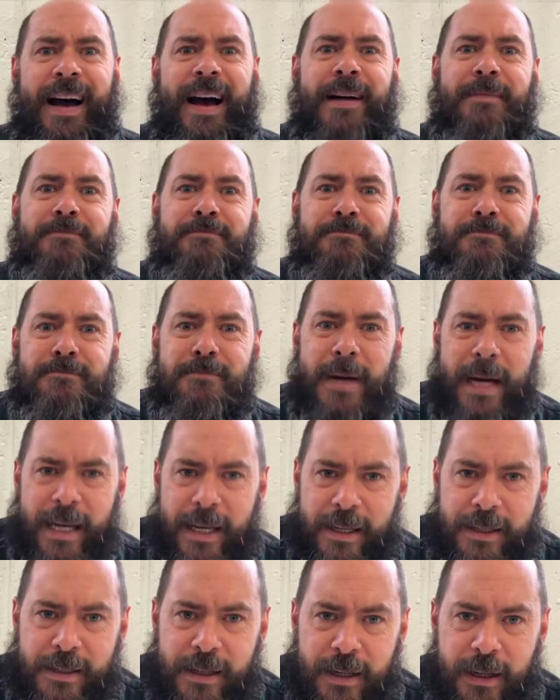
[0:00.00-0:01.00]

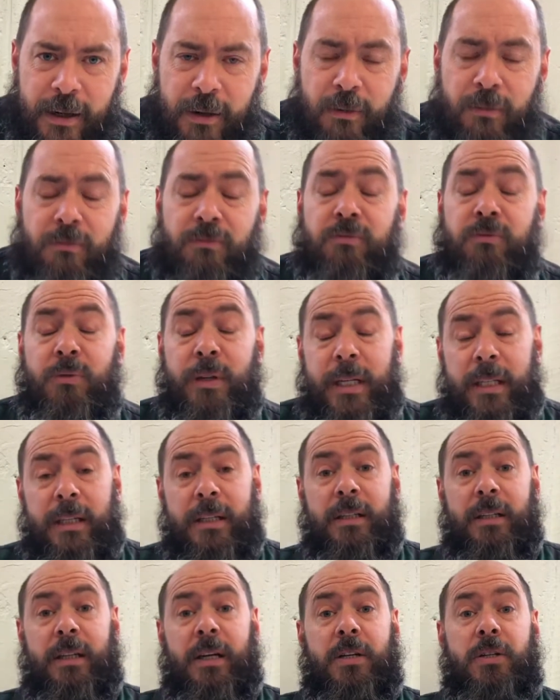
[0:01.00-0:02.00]
amazing, really
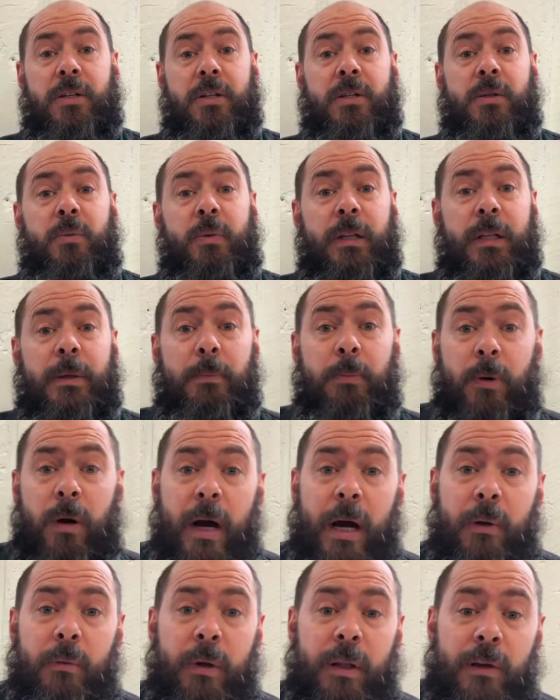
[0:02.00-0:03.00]
delicious, really
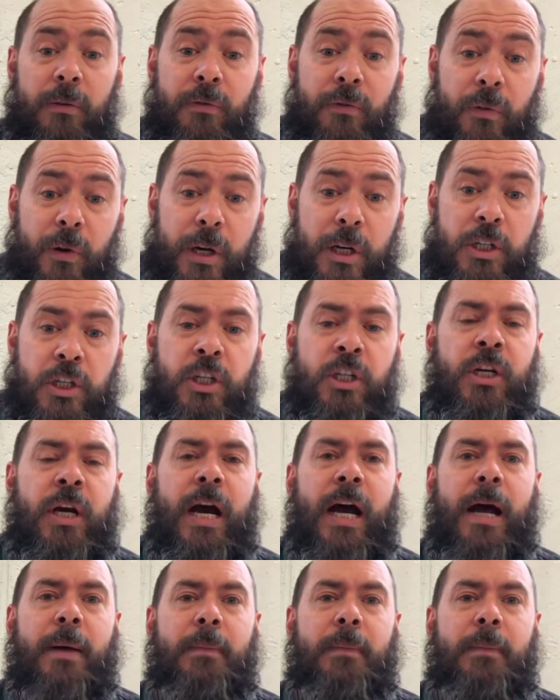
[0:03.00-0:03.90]
bright, really fresh.